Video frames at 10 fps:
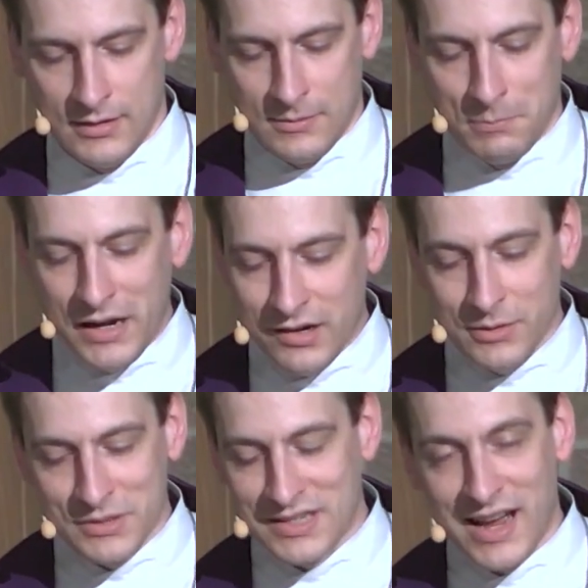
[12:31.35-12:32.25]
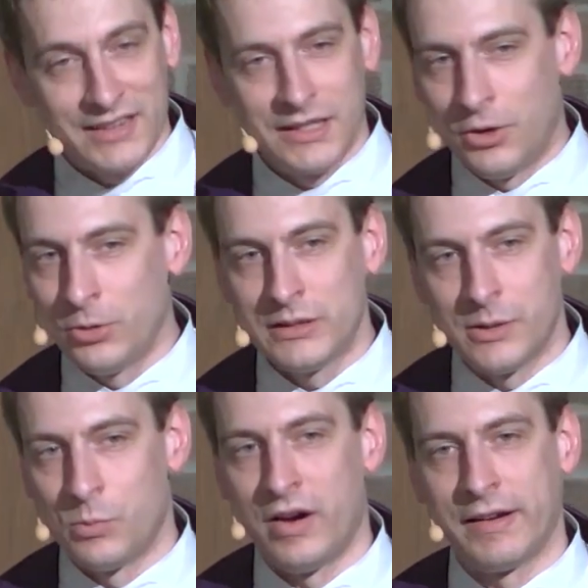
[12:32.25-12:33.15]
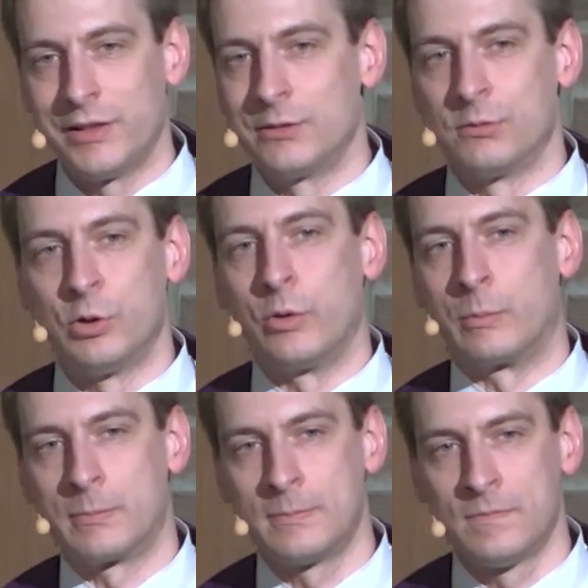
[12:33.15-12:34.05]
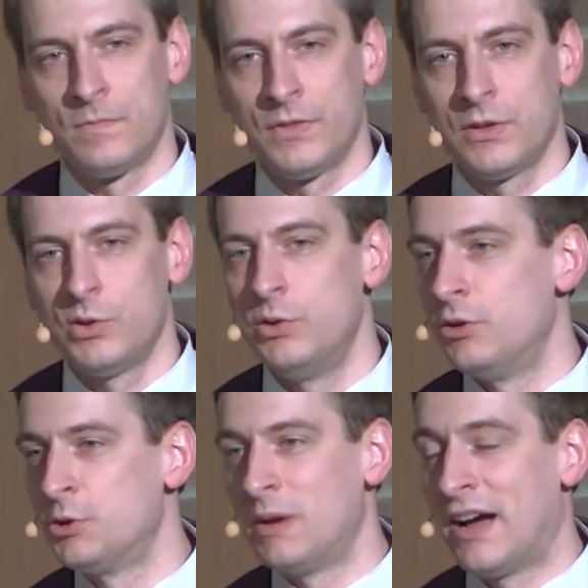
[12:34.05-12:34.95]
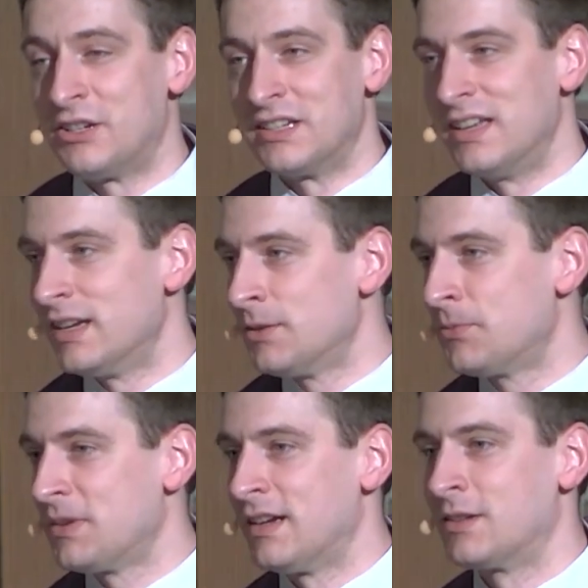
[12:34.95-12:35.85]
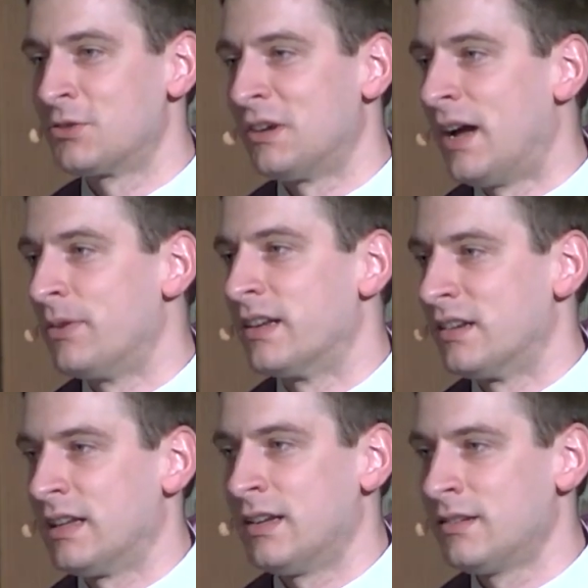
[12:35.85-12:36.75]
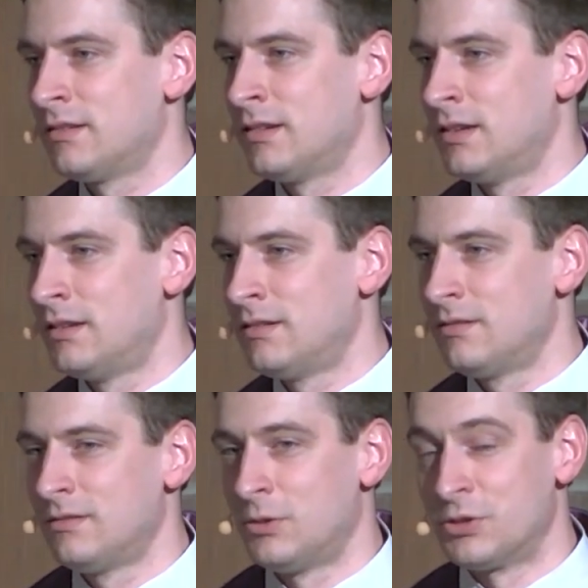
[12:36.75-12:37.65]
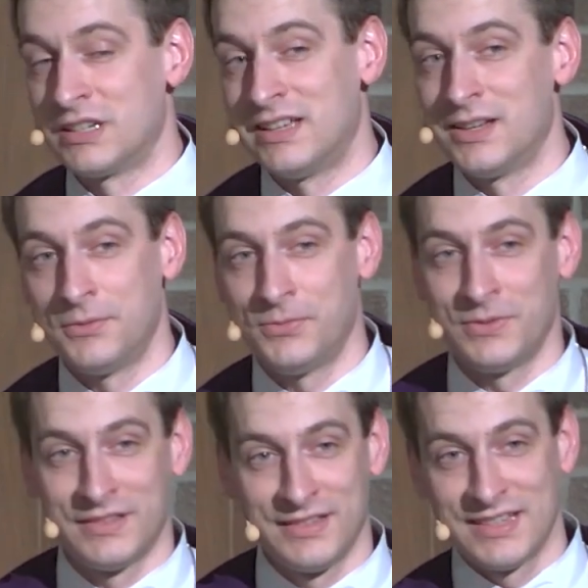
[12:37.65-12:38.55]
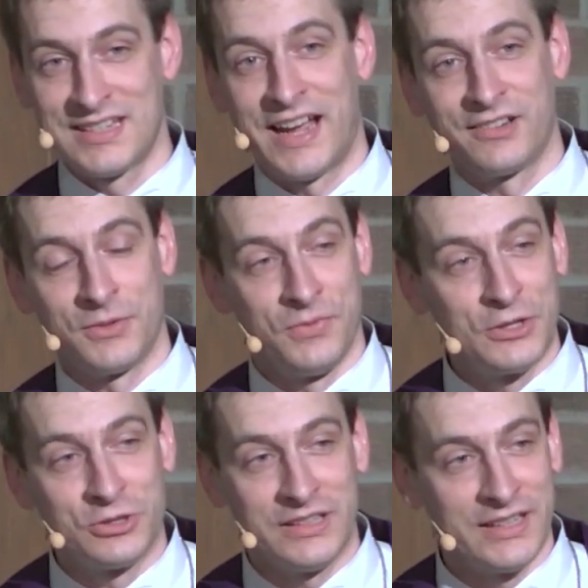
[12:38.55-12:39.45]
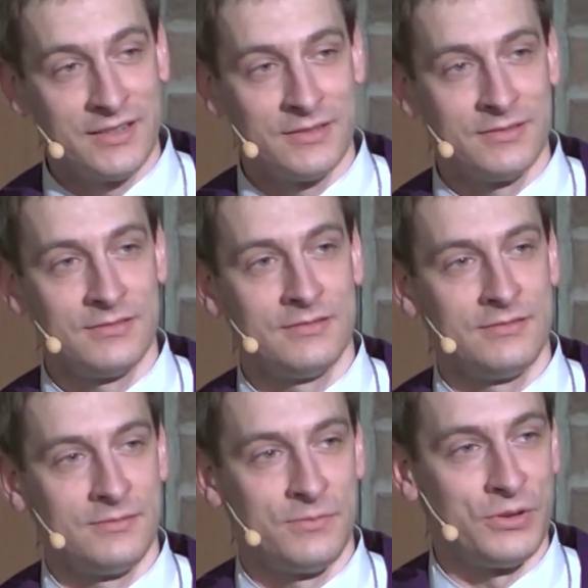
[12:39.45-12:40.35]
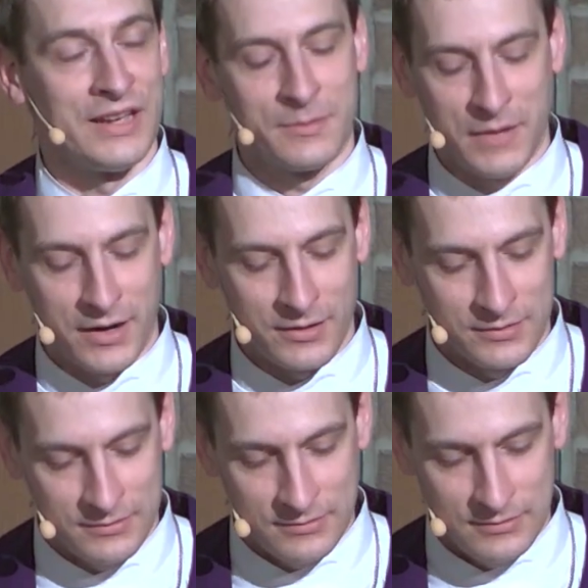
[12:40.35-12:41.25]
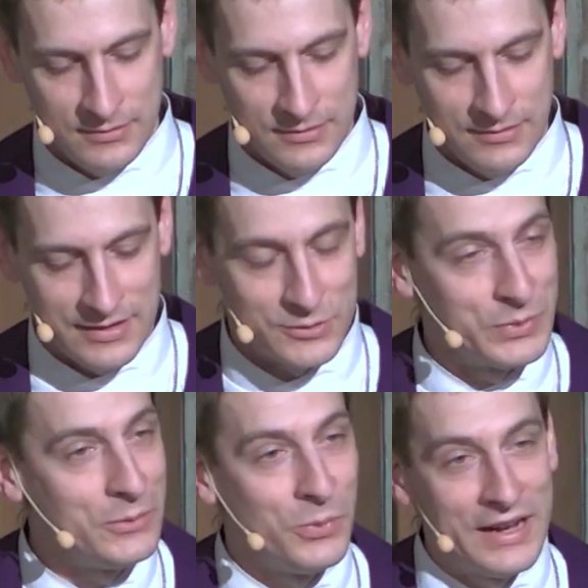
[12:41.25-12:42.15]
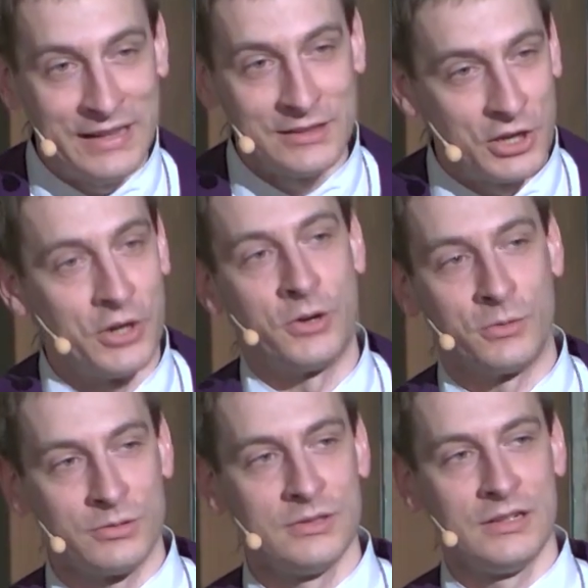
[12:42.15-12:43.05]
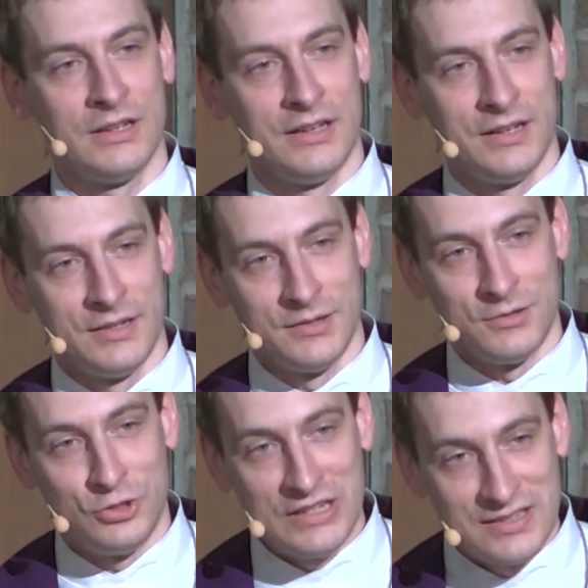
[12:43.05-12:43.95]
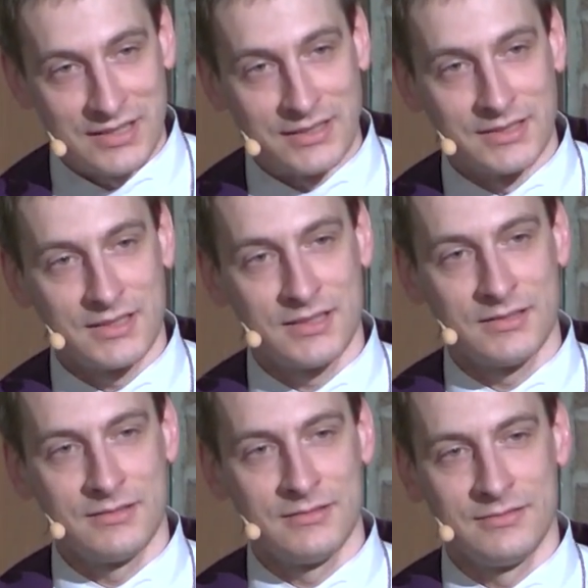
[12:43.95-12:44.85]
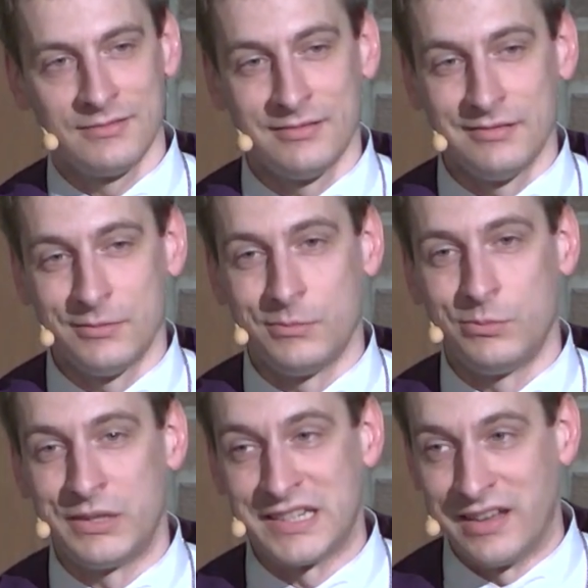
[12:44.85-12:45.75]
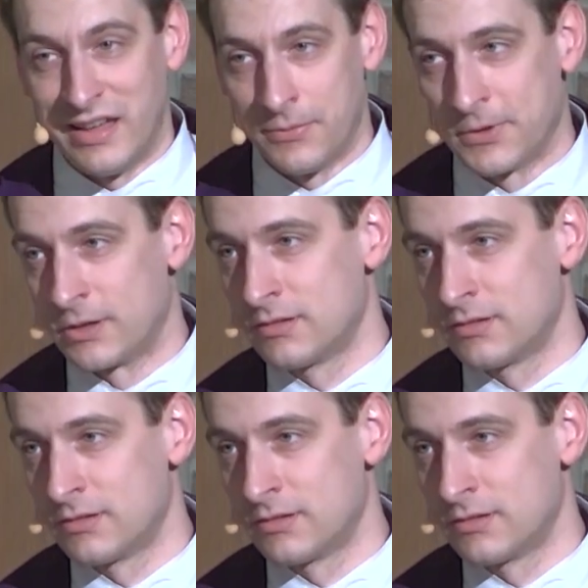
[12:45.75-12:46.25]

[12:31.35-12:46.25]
Mary was not the only one in the room who knew how to give extravagantly or to give sacrificially, for that matter. As we well know, Jesus was a giver